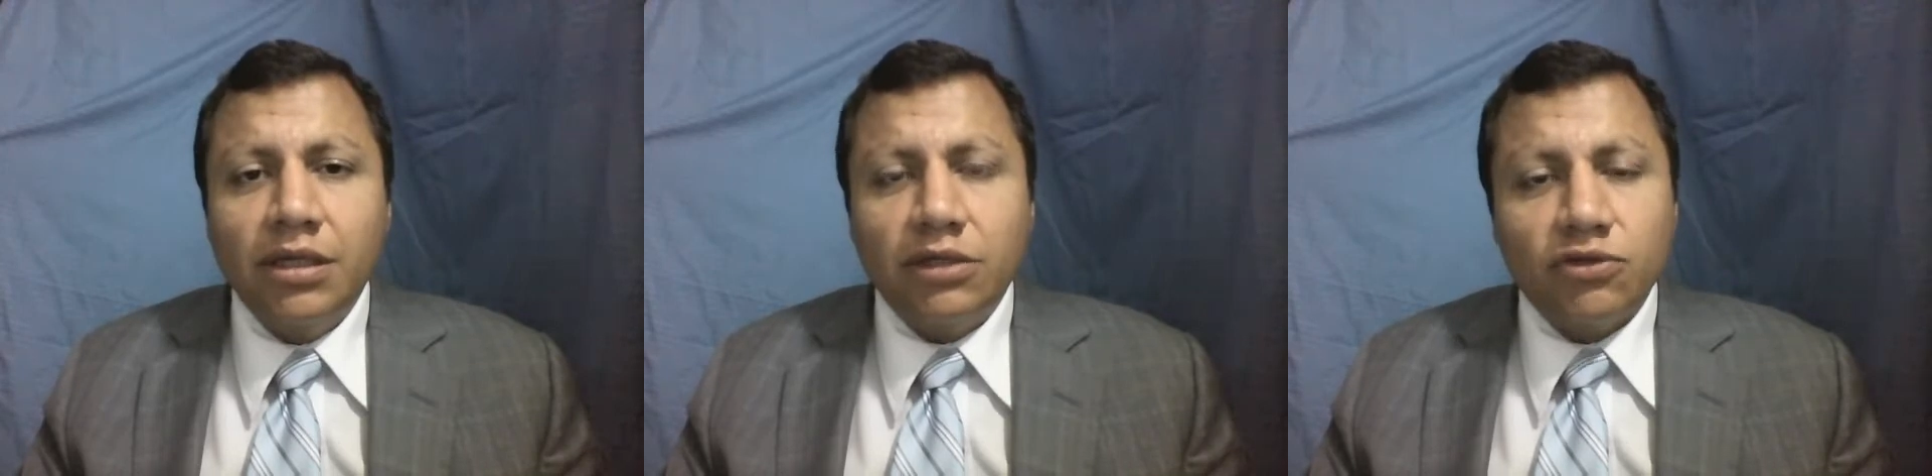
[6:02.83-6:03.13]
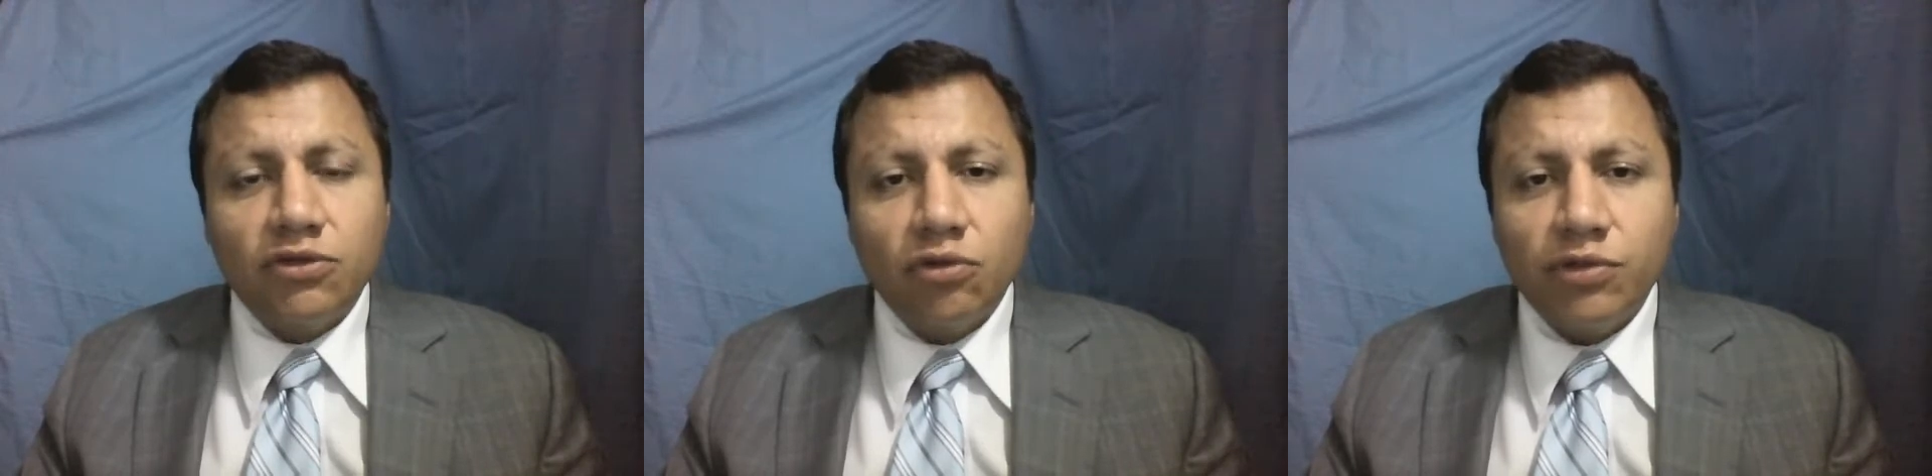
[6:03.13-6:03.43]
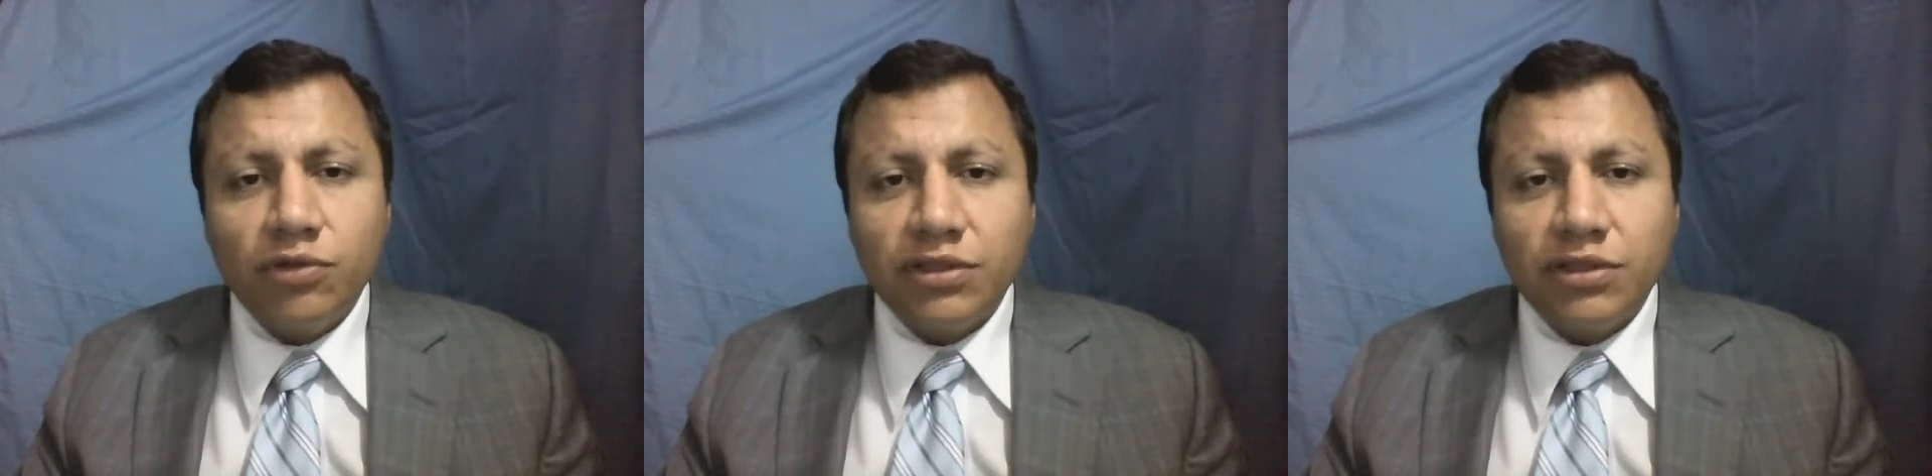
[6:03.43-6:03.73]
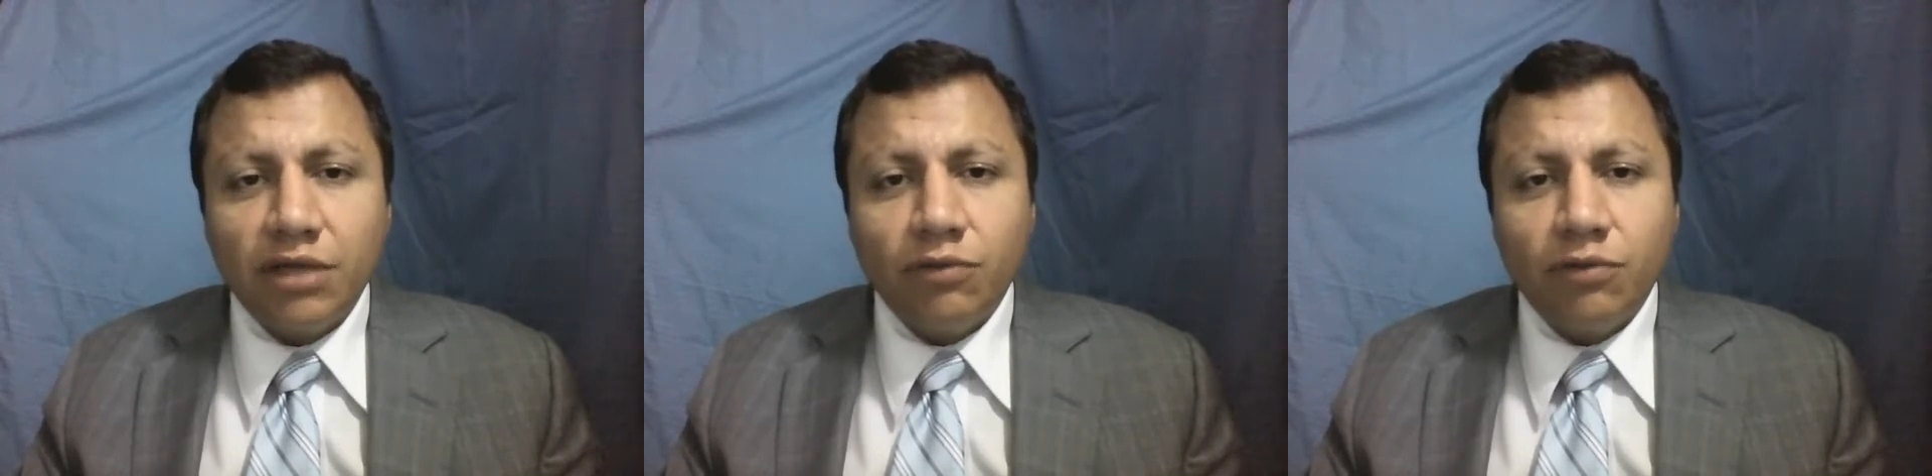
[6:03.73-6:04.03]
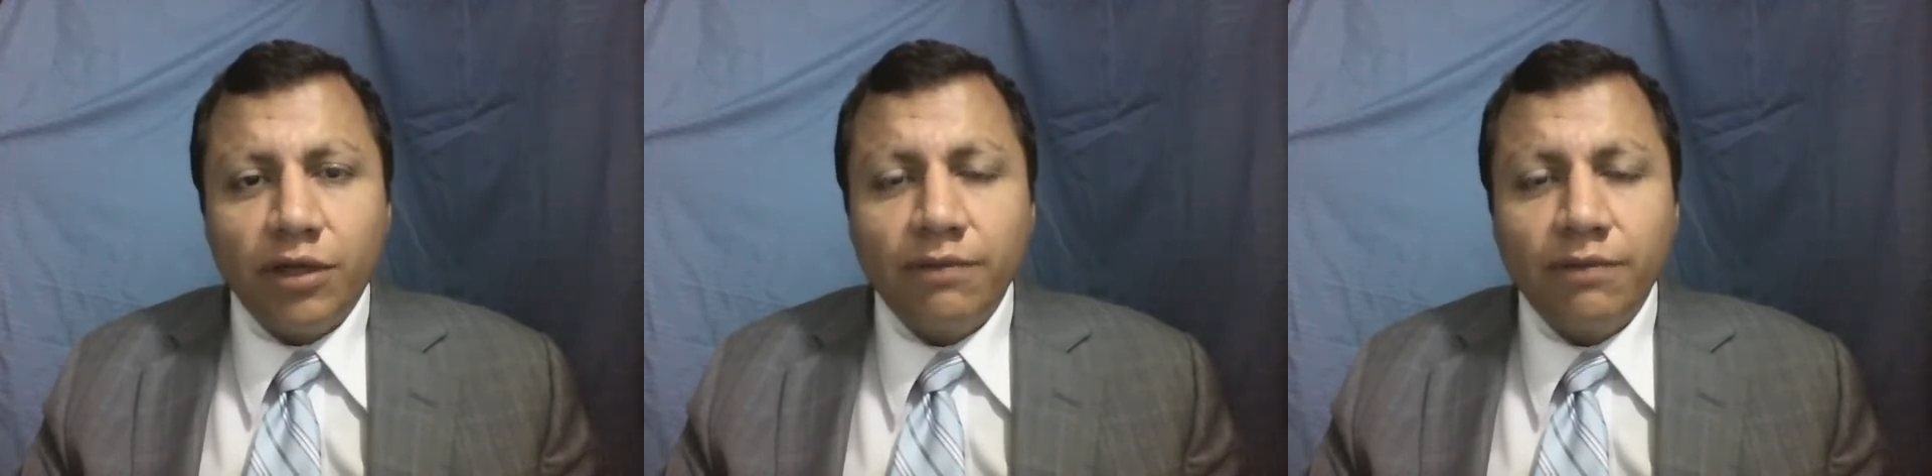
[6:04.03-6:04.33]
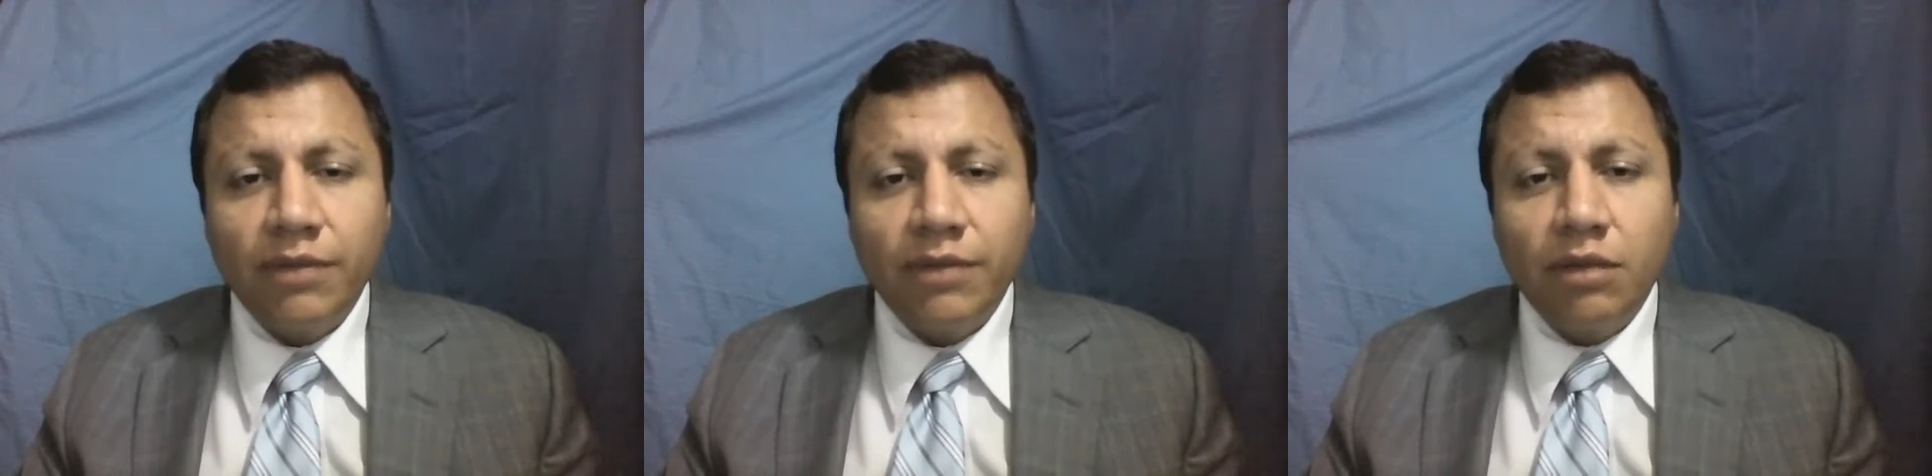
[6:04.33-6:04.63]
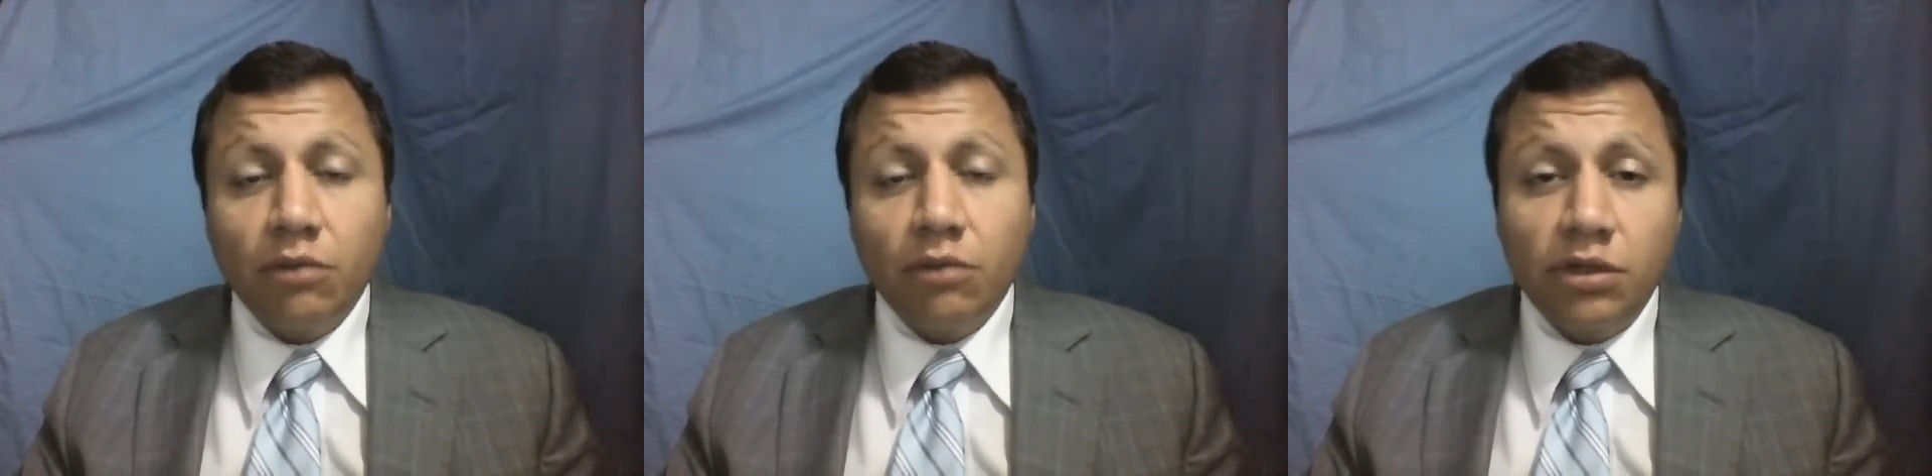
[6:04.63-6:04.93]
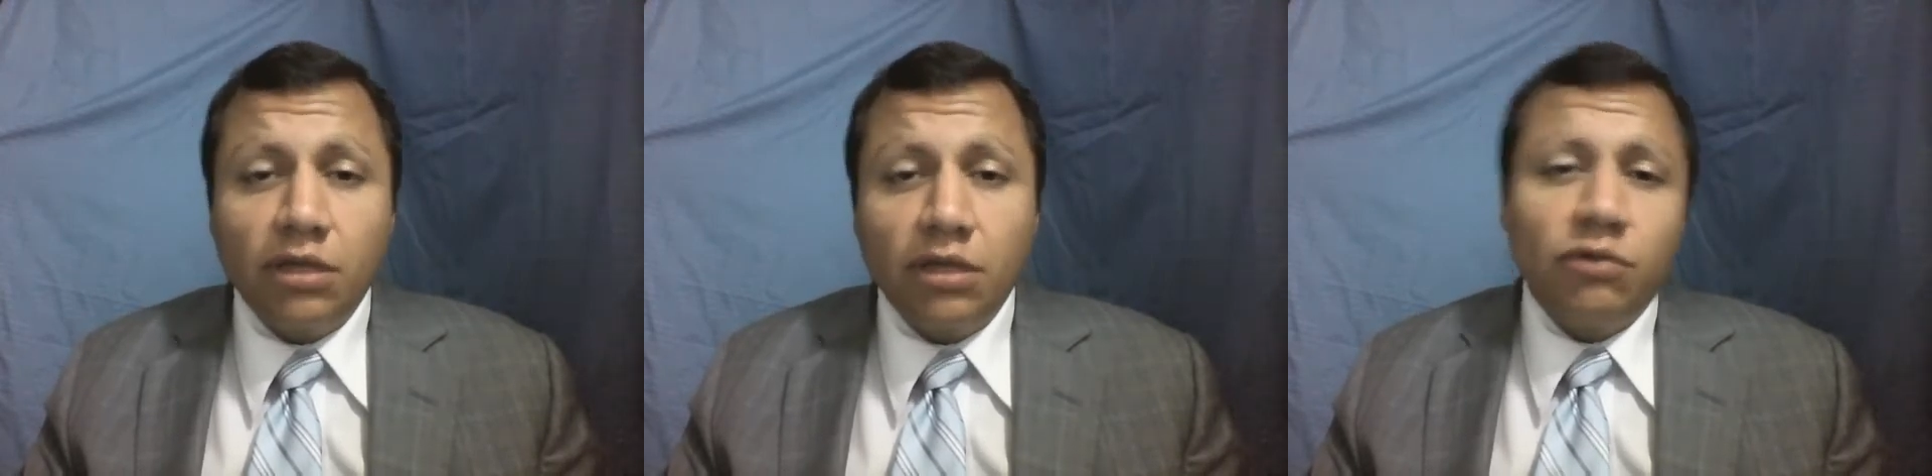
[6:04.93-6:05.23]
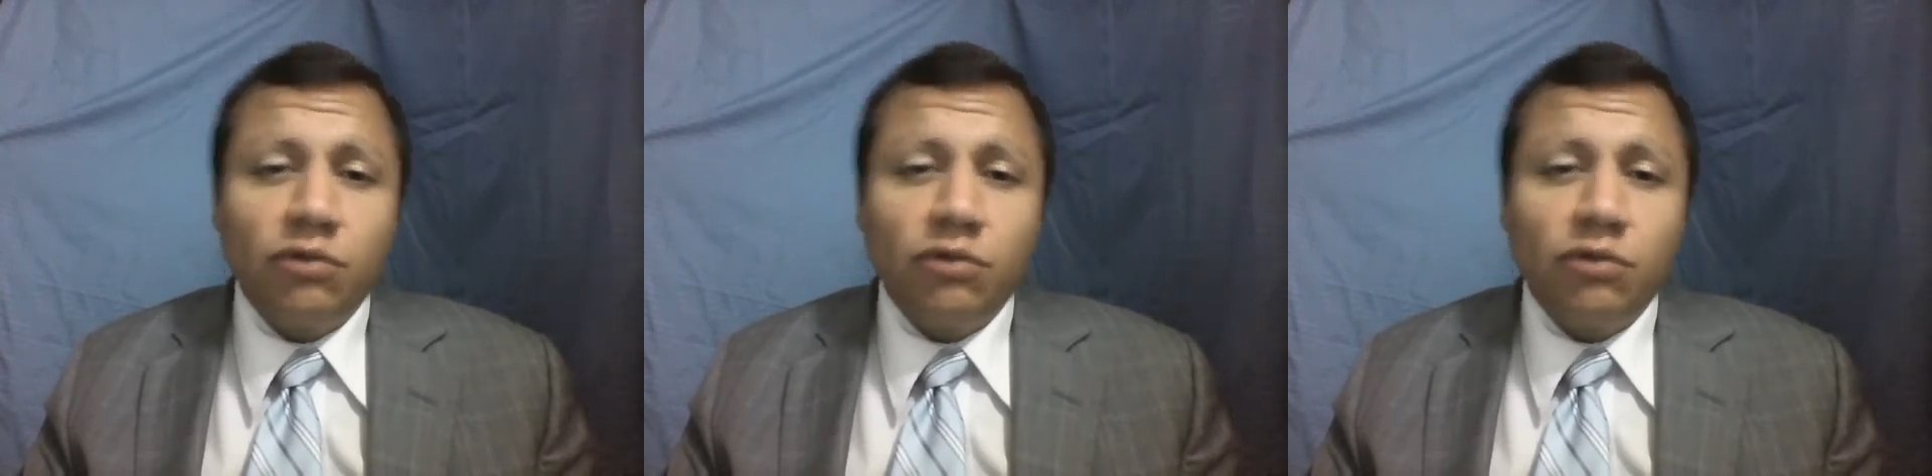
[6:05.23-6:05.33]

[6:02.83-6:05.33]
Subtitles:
It is always in that way. But in the end,